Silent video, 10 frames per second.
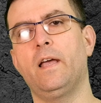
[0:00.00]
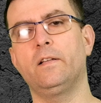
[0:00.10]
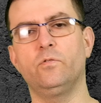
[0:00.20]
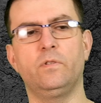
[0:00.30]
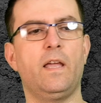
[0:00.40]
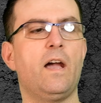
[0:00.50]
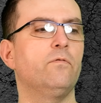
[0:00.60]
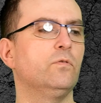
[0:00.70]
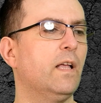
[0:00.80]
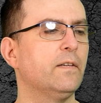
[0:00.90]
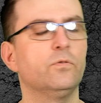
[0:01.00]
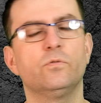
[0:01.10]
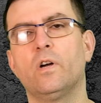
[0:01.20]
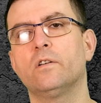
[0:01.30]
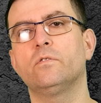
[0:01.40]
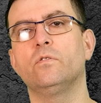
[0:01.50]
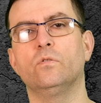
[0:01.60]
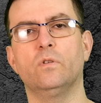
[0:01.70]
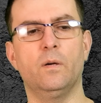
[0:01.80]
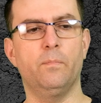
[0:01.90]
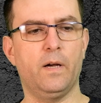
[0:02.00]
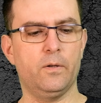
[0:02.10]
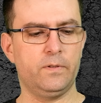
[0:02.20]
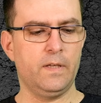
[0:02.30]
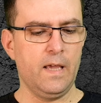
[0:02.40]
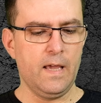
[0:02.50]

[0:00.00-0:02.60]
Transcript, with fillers: and today I would like to talk to you about